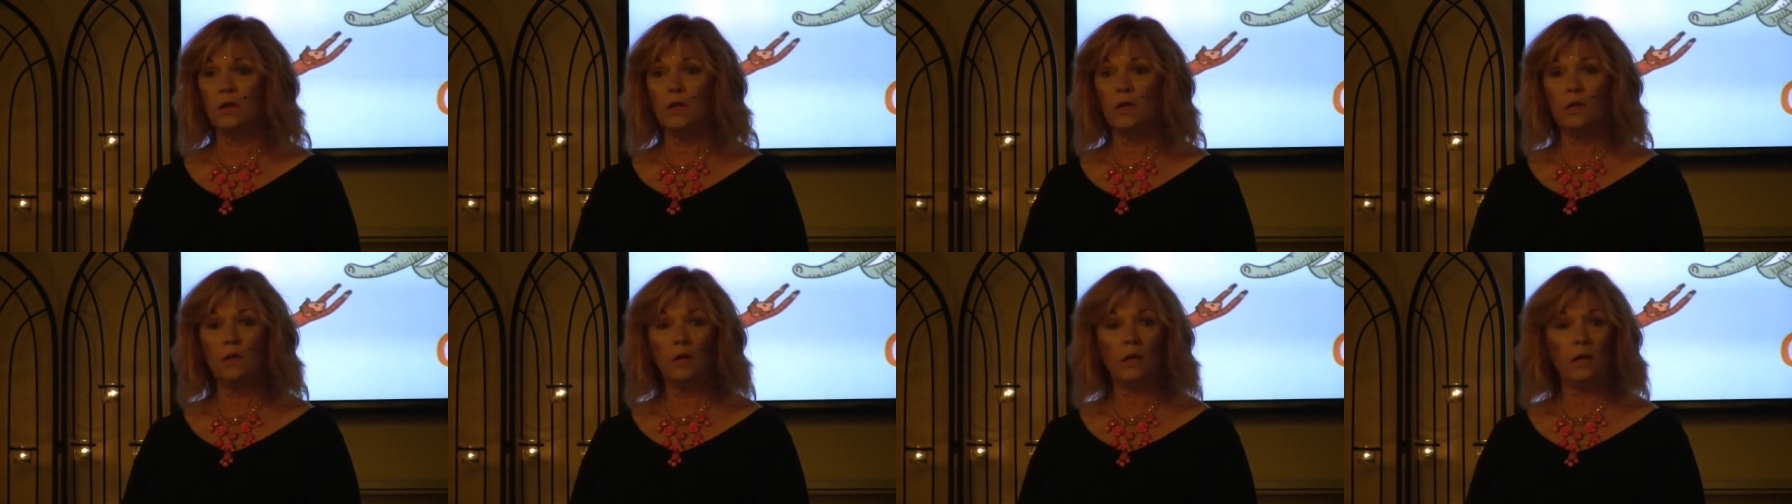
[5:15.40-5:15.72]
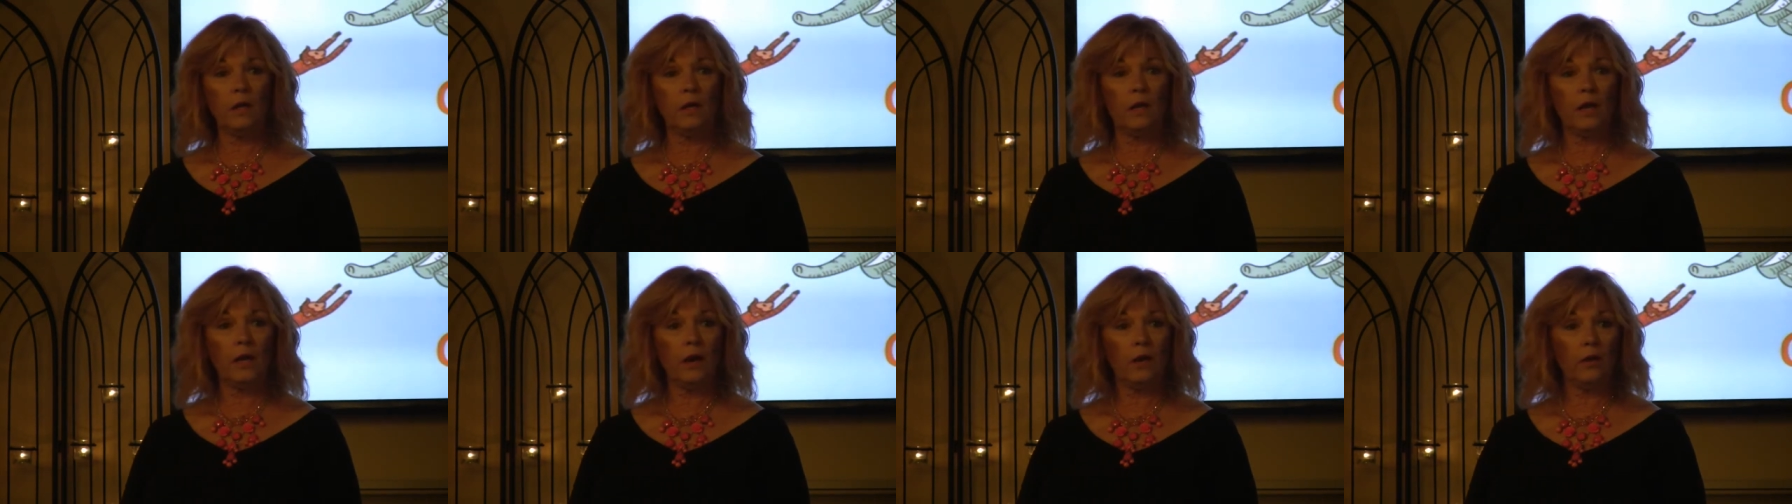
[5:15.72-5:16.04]
in
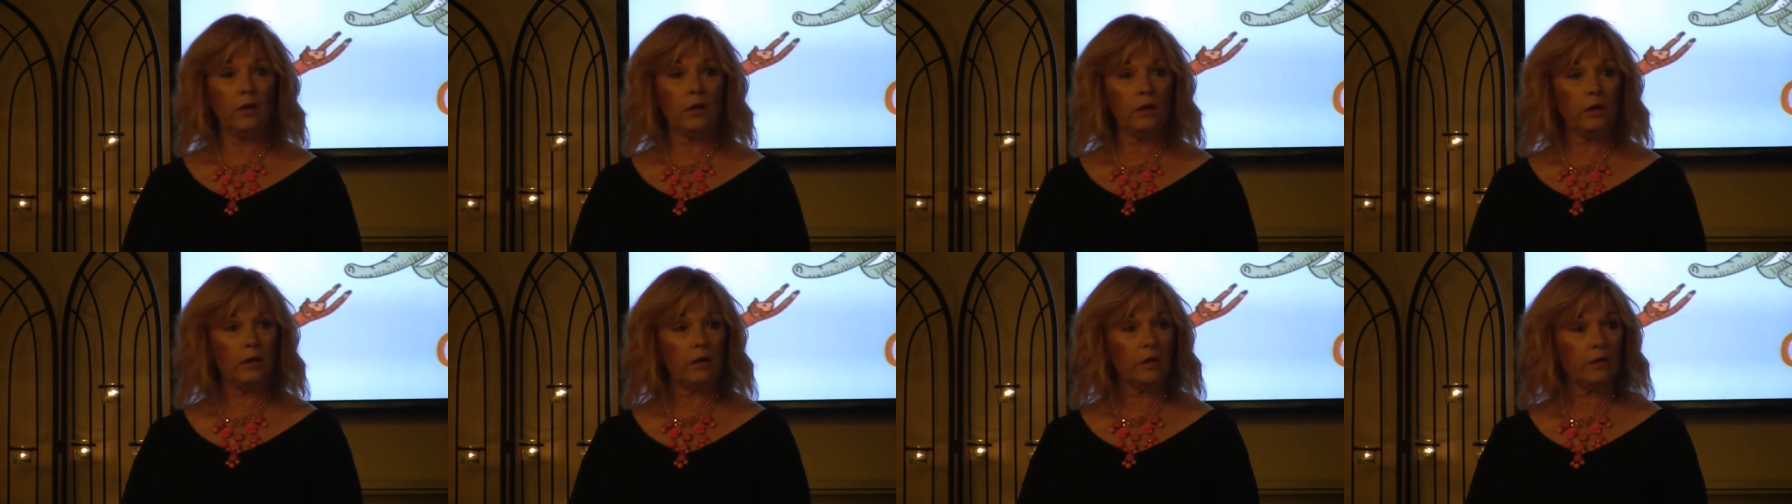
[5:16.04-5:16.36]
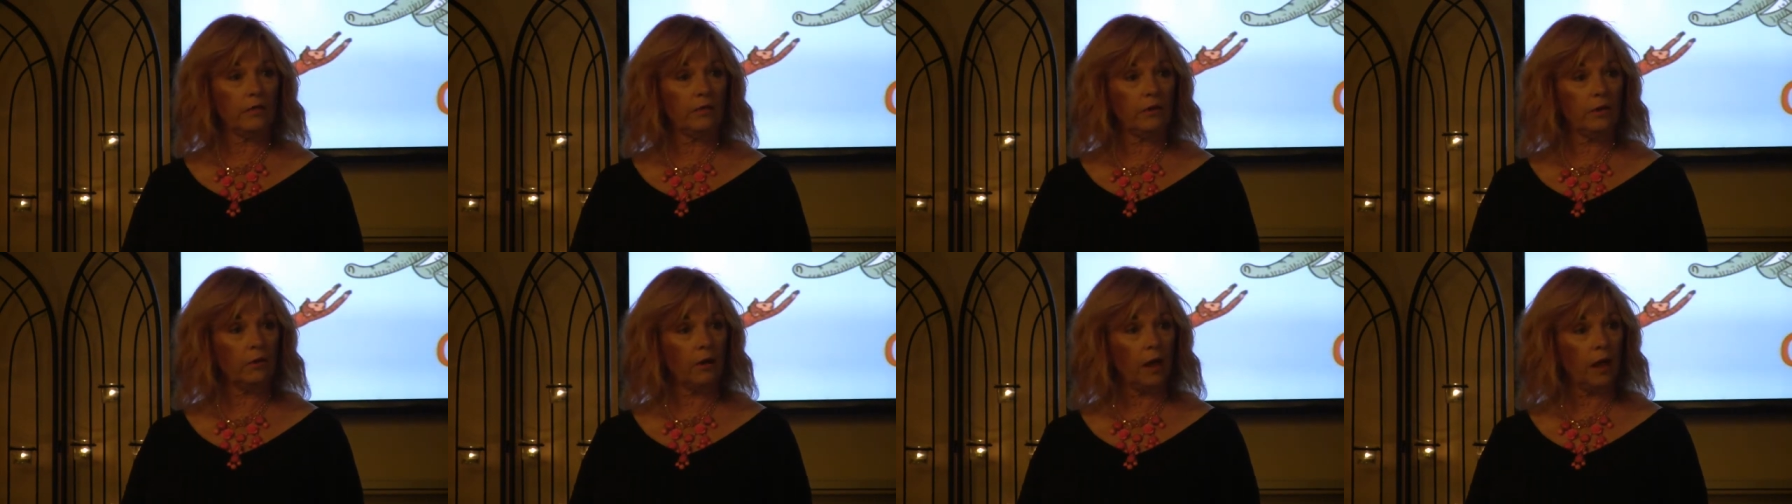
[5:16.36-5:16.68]
any area
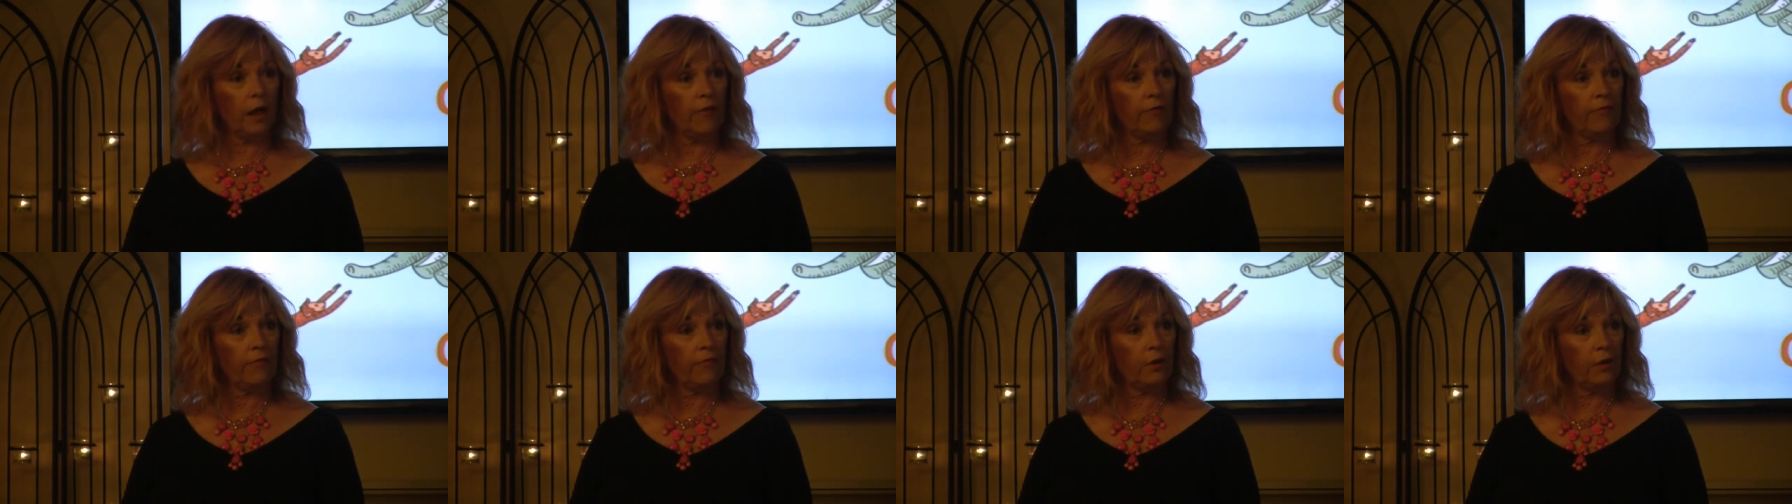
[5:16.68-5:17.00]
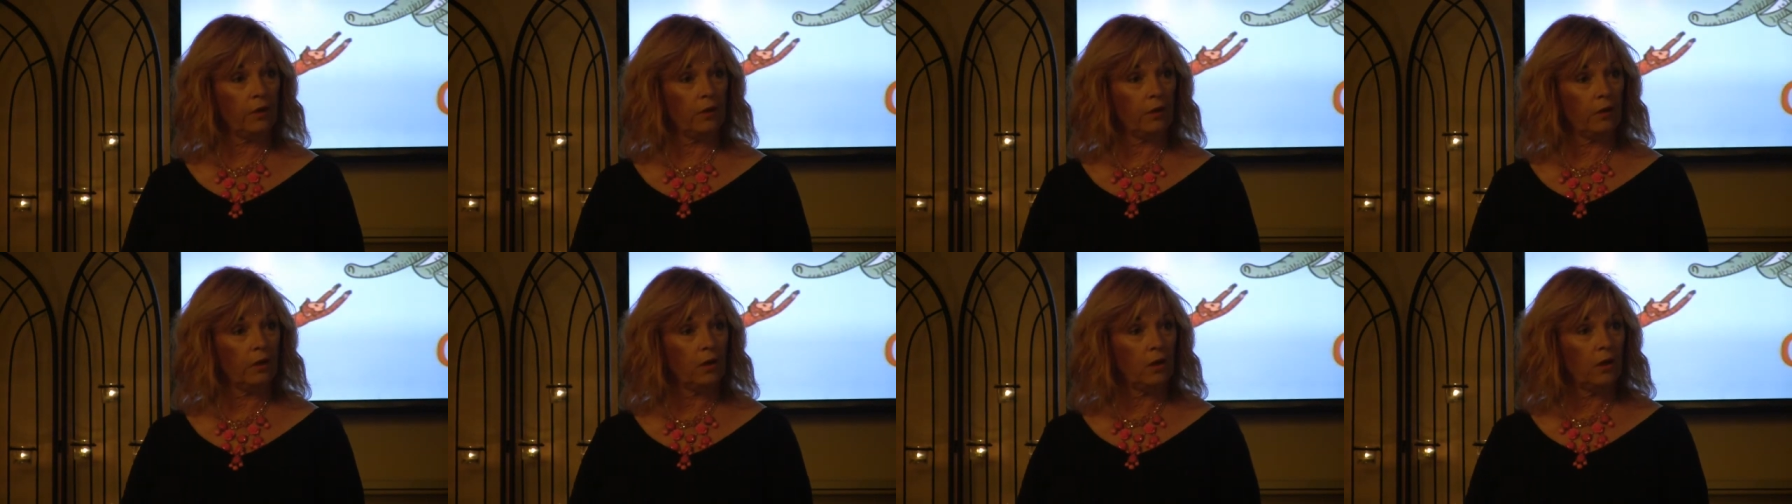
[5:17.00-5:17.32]
of your life
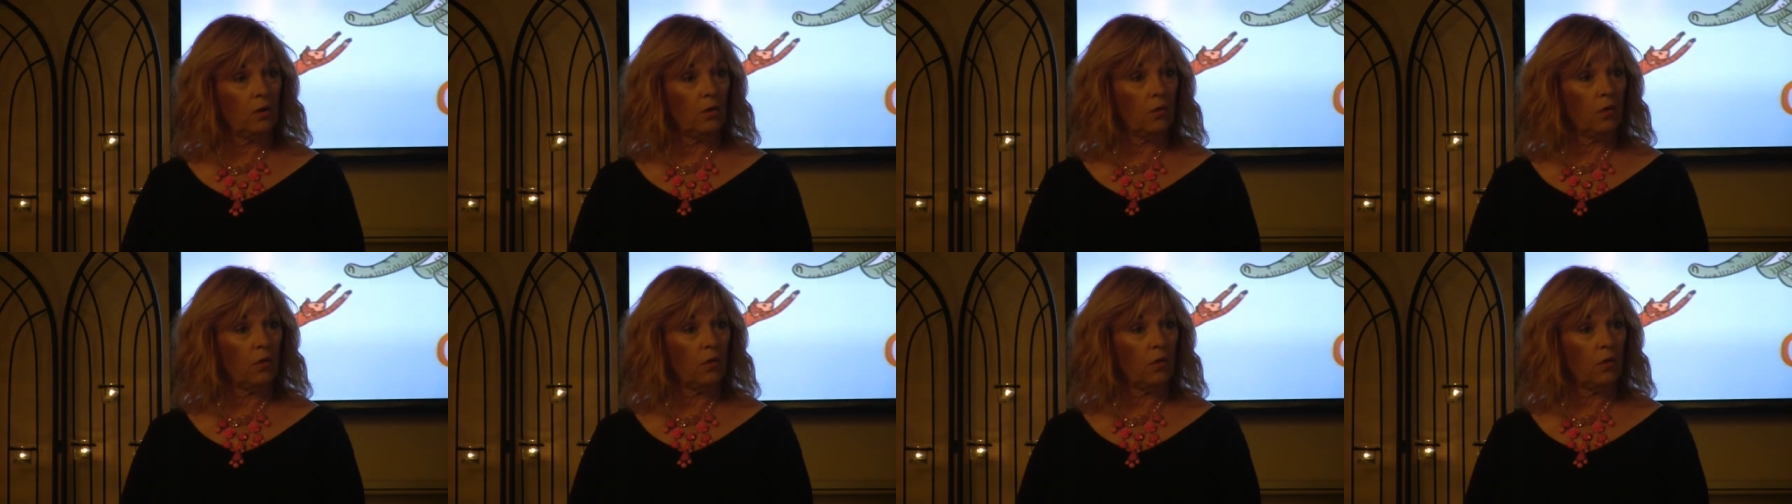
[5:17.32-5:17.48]
when